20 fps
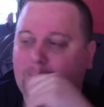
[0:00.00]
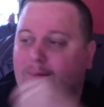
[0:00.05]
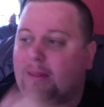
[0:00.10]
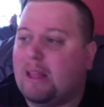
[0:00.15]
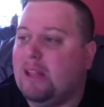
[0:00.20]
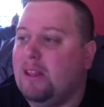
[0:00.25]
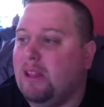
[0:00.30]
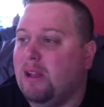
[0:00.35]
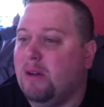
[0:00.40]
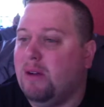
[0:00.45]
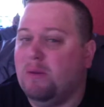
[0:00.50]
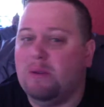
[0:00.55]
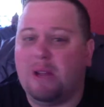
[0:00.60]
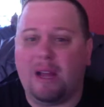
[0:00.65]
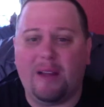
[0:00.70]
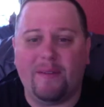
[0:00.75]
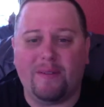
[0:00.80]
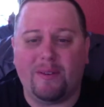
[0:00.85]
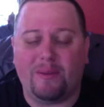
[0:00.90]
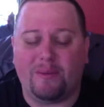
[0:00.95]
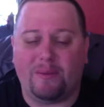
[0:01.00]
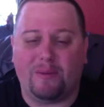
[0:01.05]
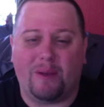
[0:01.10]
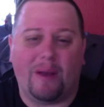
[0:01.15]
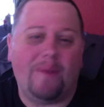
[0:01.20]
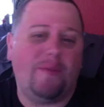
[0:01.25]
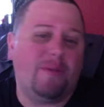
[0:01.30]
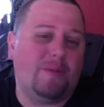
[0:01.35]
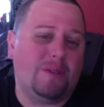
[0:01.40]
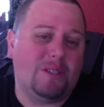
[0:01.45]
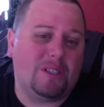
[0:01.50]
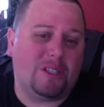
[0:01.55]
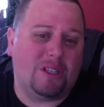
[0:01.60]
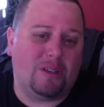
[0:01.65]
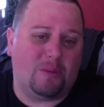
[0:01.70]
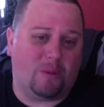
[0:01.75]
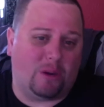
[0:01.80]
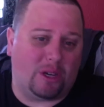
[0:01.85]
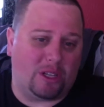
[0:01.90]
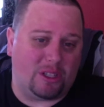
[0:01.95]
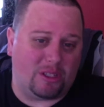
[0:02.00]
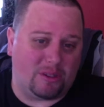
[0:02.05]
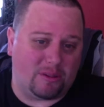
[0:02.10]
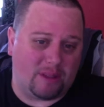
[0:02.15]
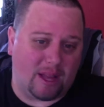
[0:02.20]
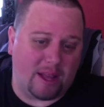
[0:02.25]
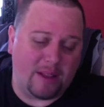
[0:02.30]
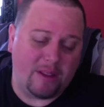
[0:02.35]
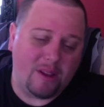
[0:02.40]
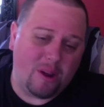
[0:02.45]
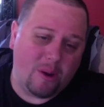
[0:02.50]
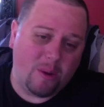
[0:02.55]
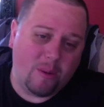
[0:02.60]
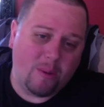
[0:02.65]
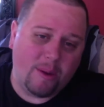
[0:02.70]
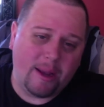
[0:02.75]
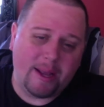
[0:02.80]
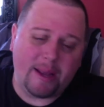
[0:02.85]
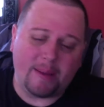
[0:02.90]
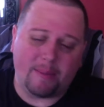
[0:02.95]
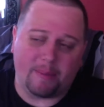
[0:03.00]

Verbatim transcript: And no, not every everyone's gonna want to do that. No way.